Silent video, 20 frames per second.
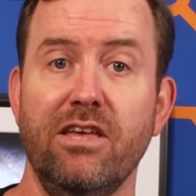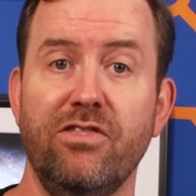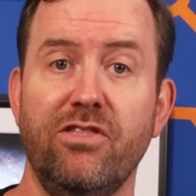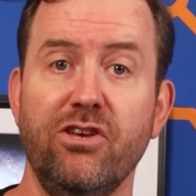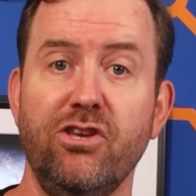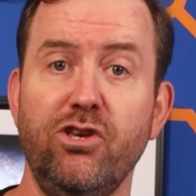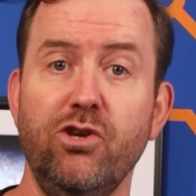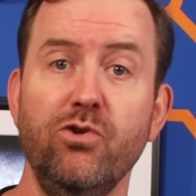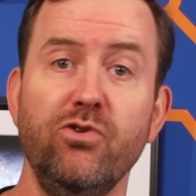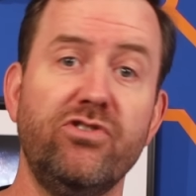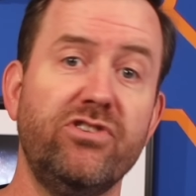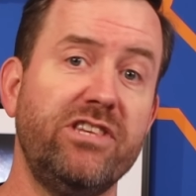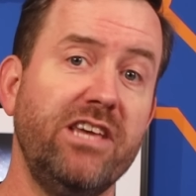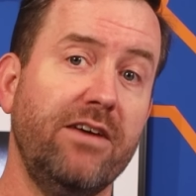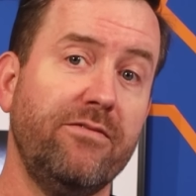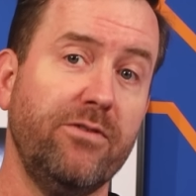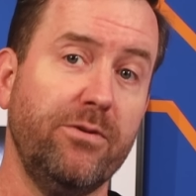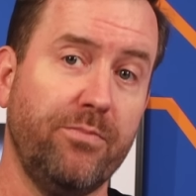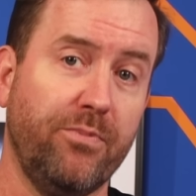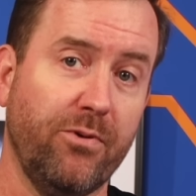The
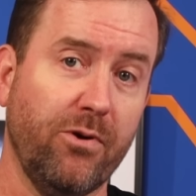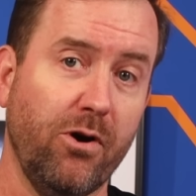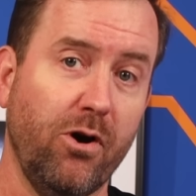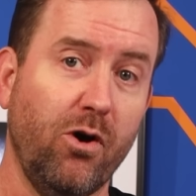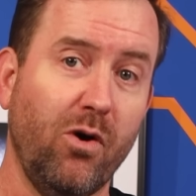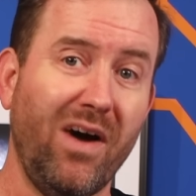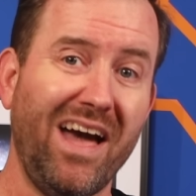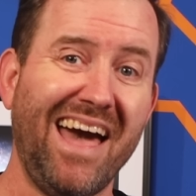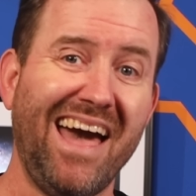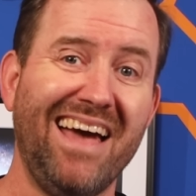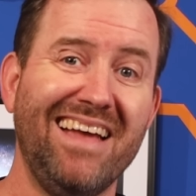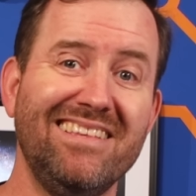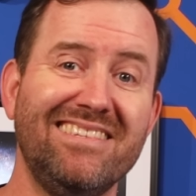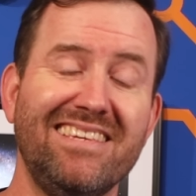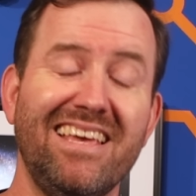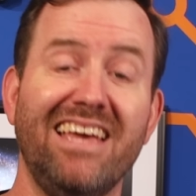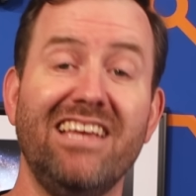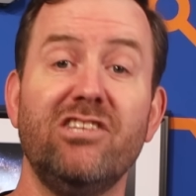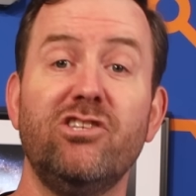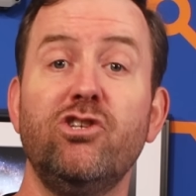U7 Pro adds
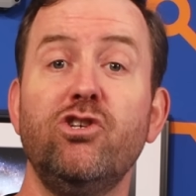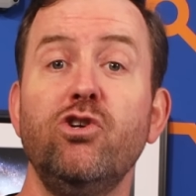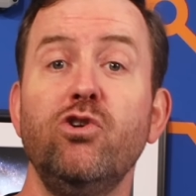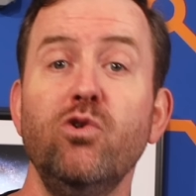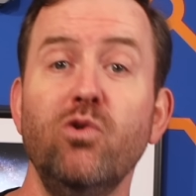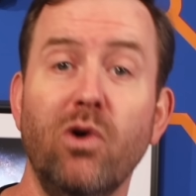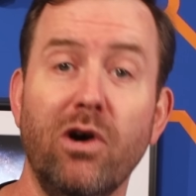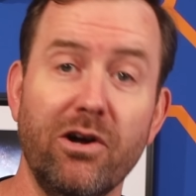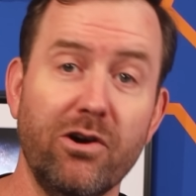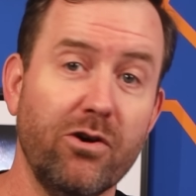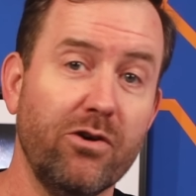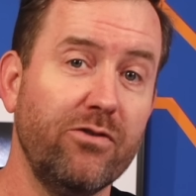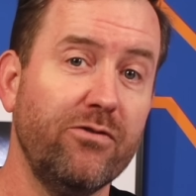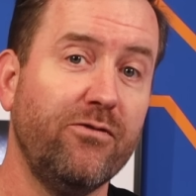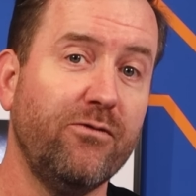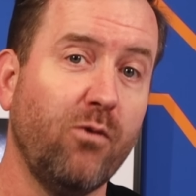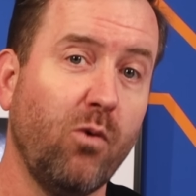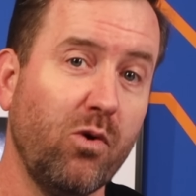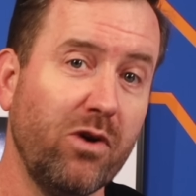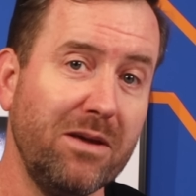a
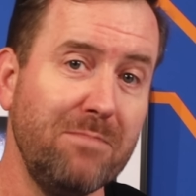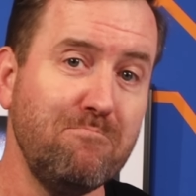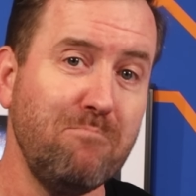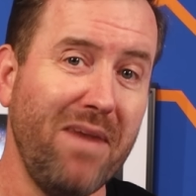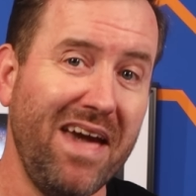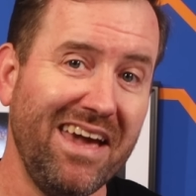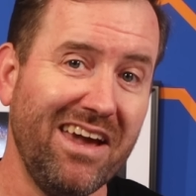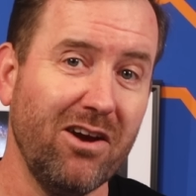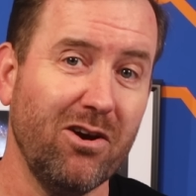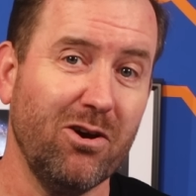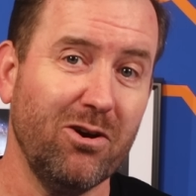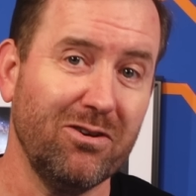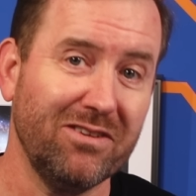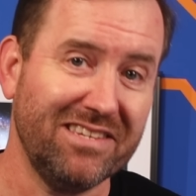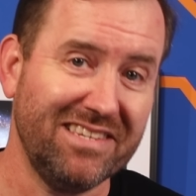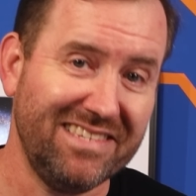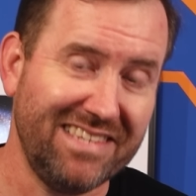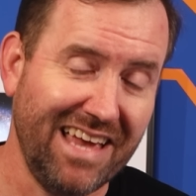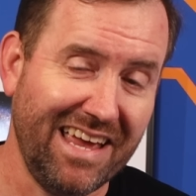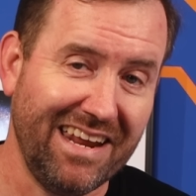240 megahertz
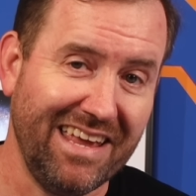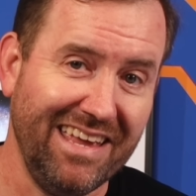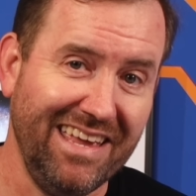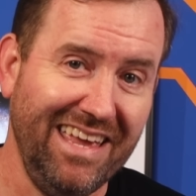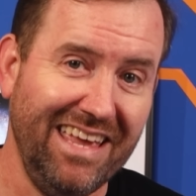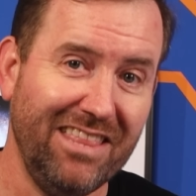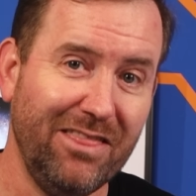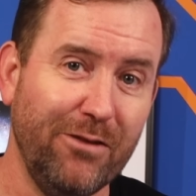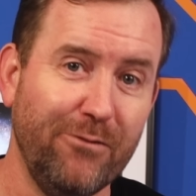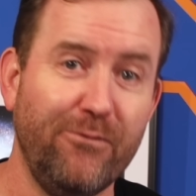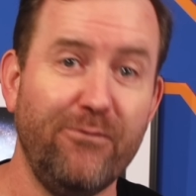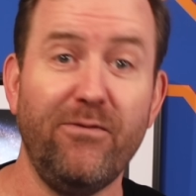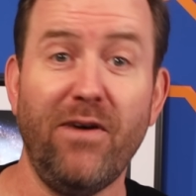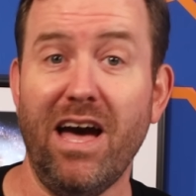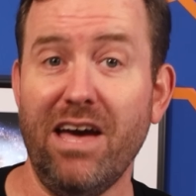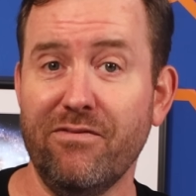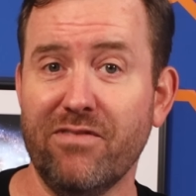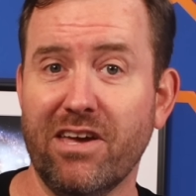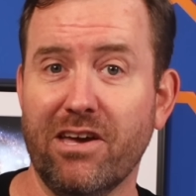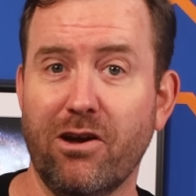setting in the
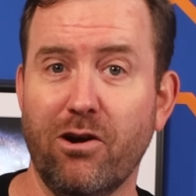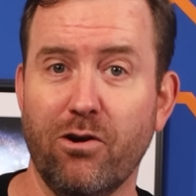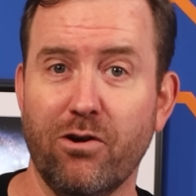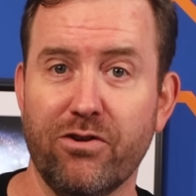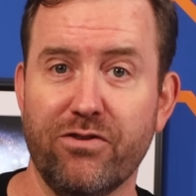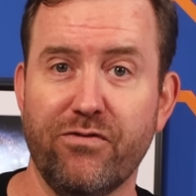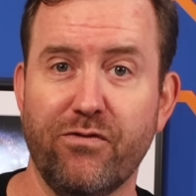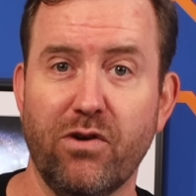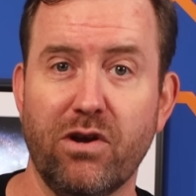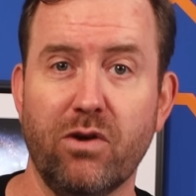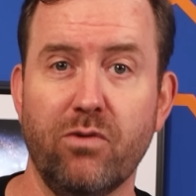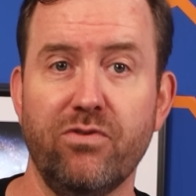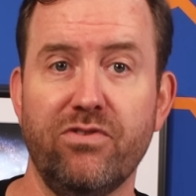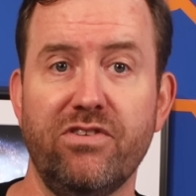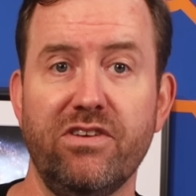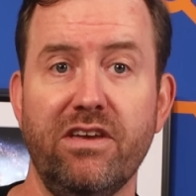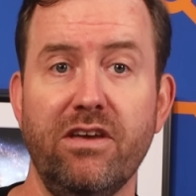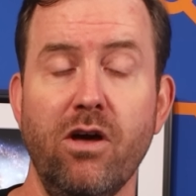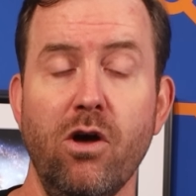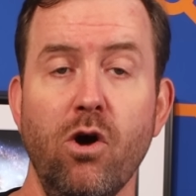5 gigahertz
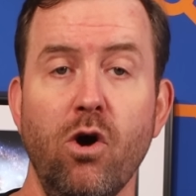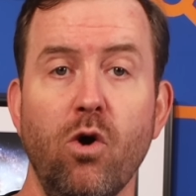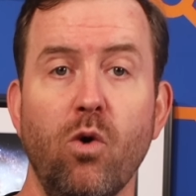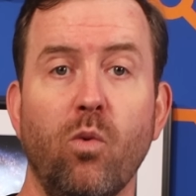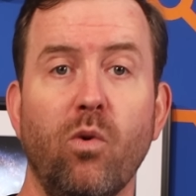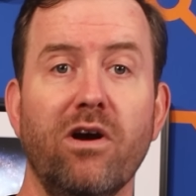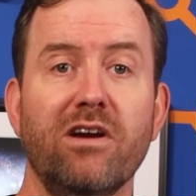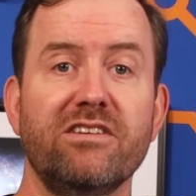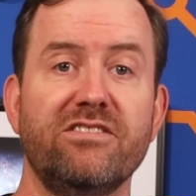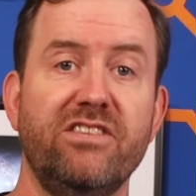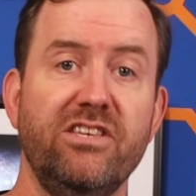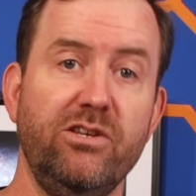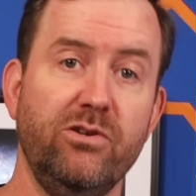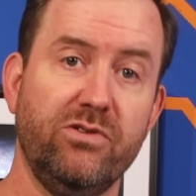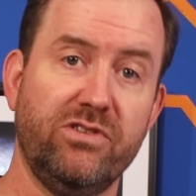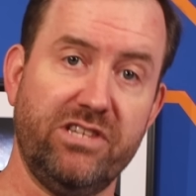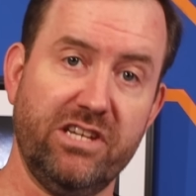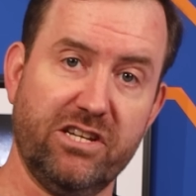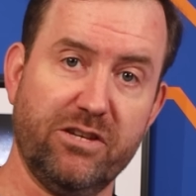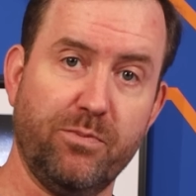frequency, whereas the
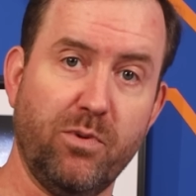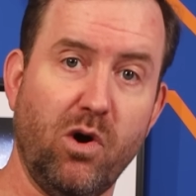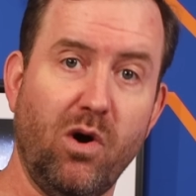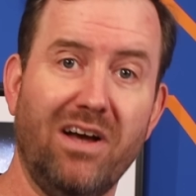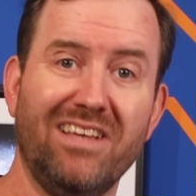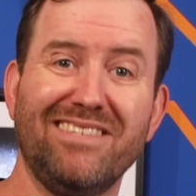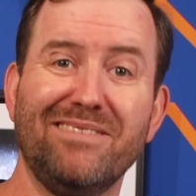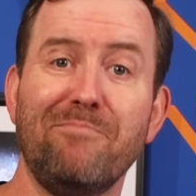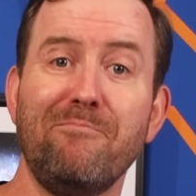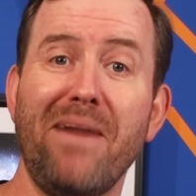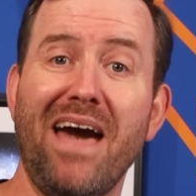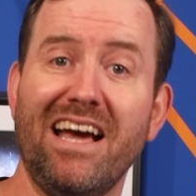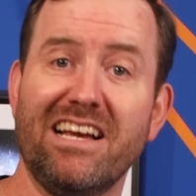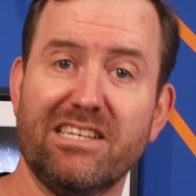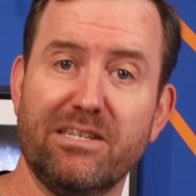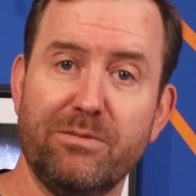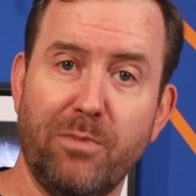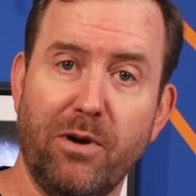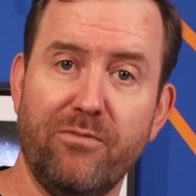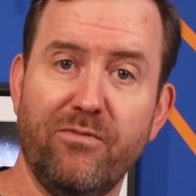U6 Pro has a
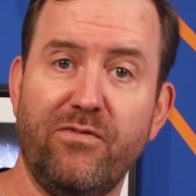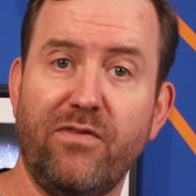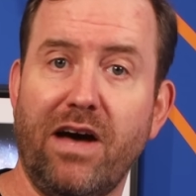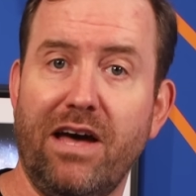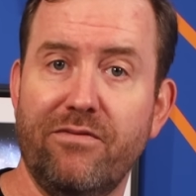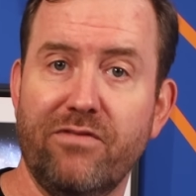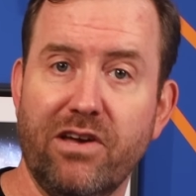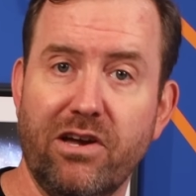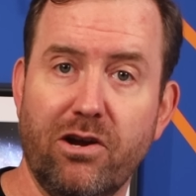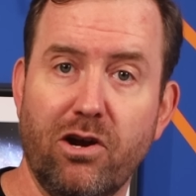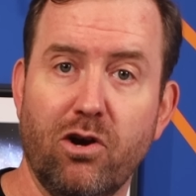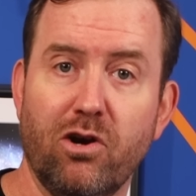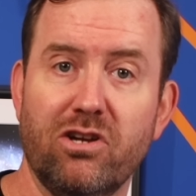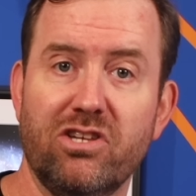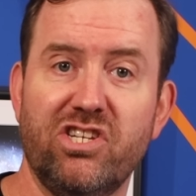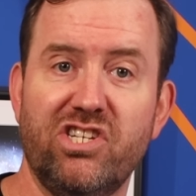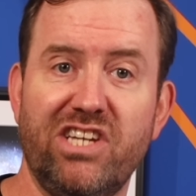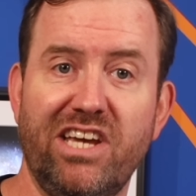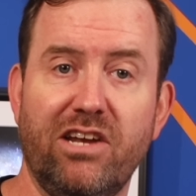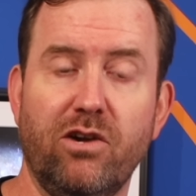maximum 5
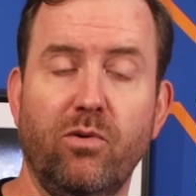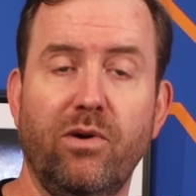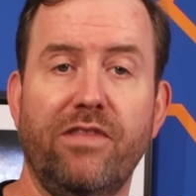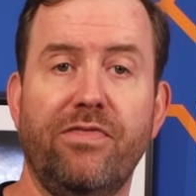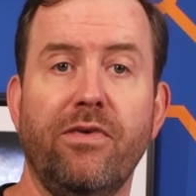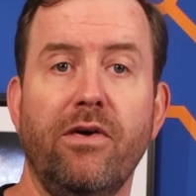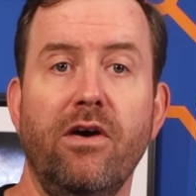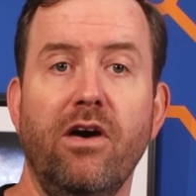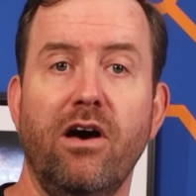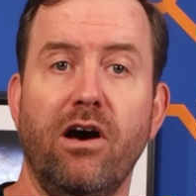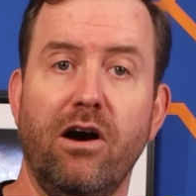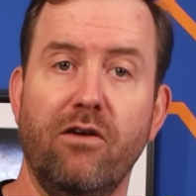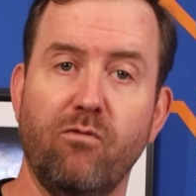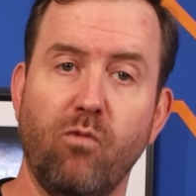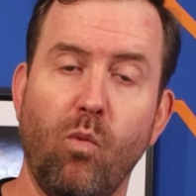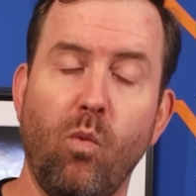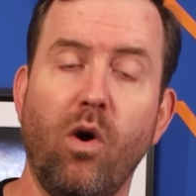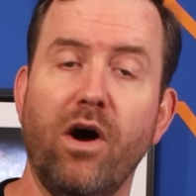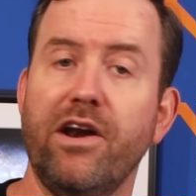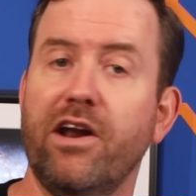gigahertz channel width
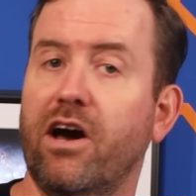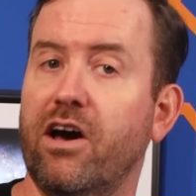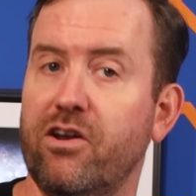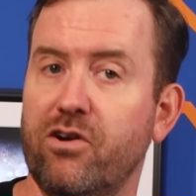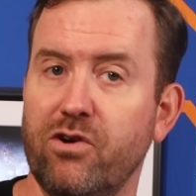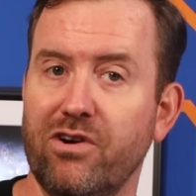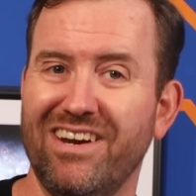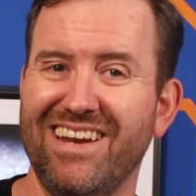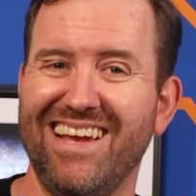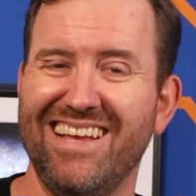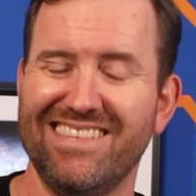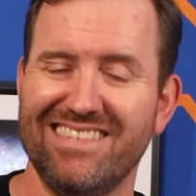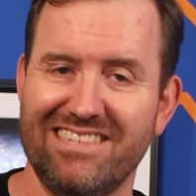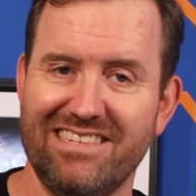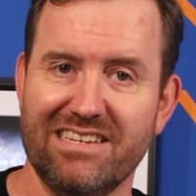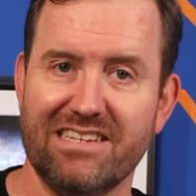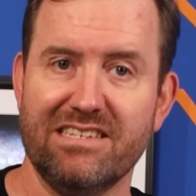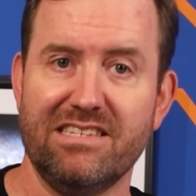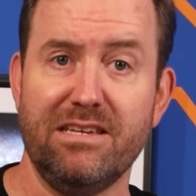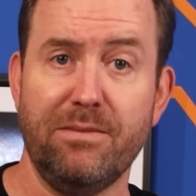of
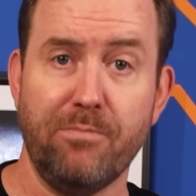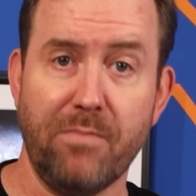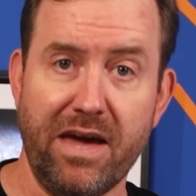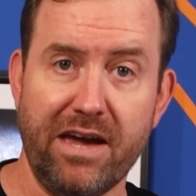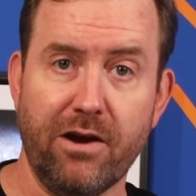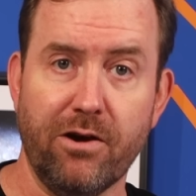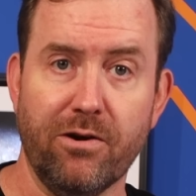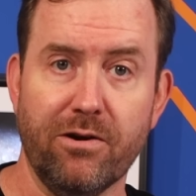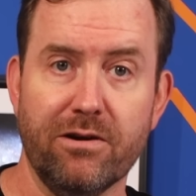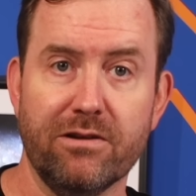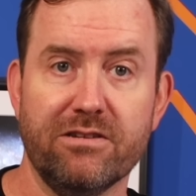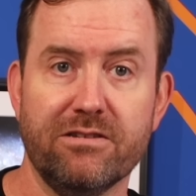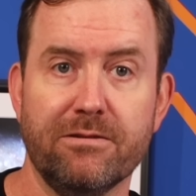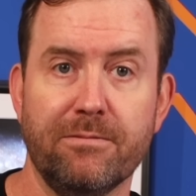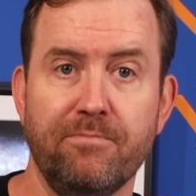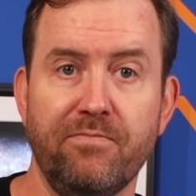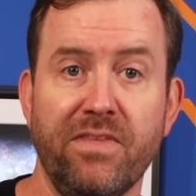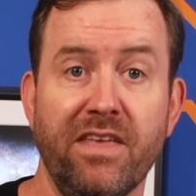160 megahertz.